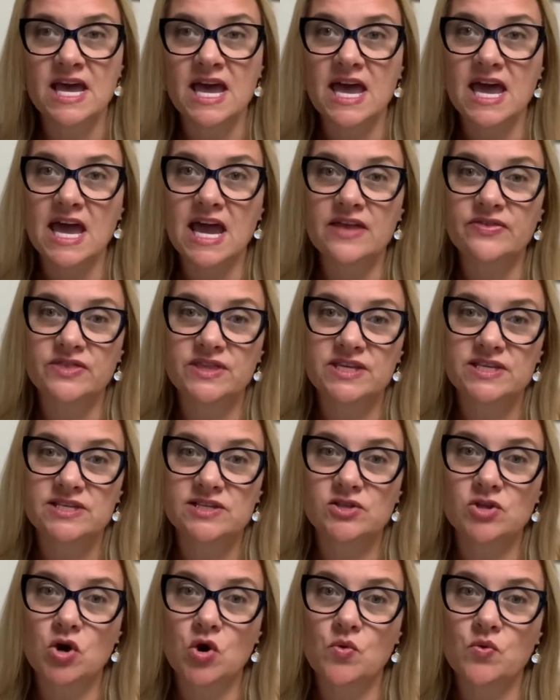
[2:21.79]
and these
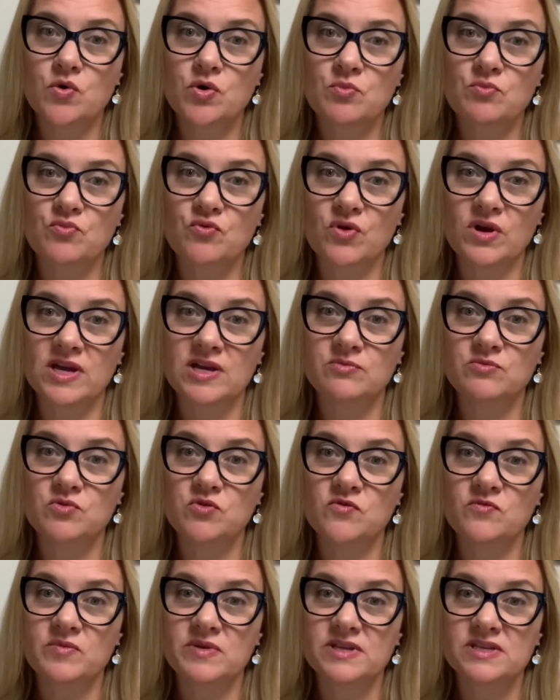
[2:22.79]
lower brain
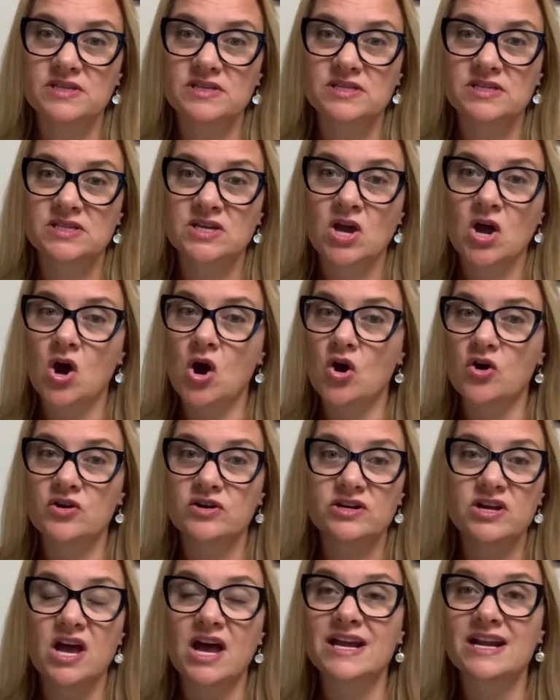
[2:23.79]
movements are
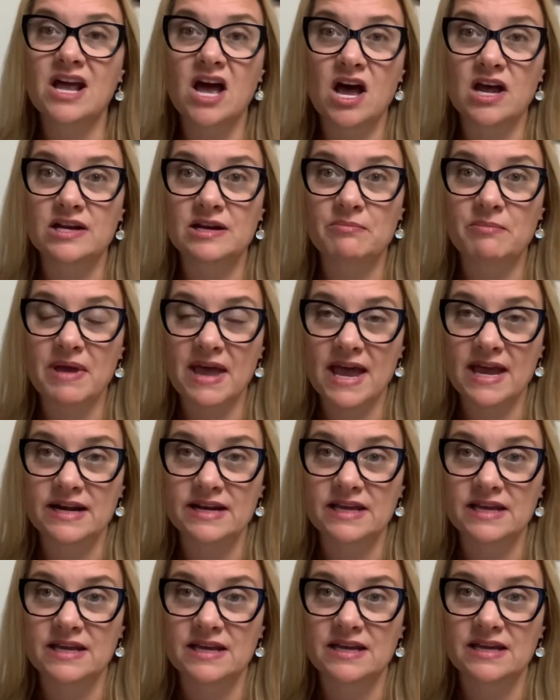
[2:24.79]
not
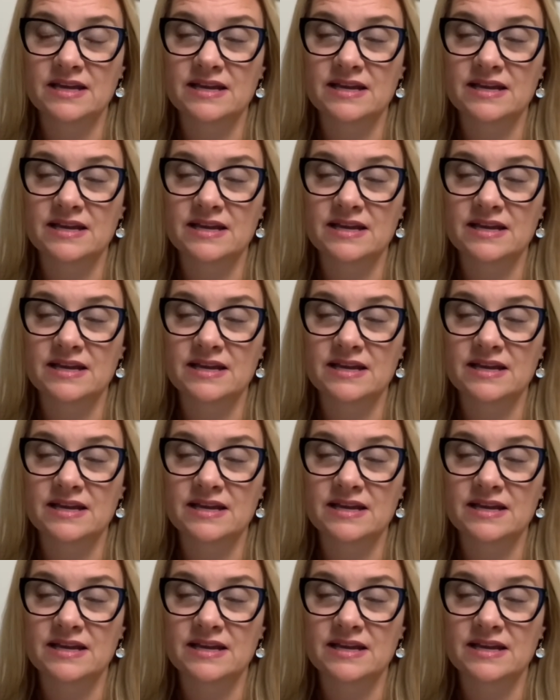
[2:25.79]
automatic,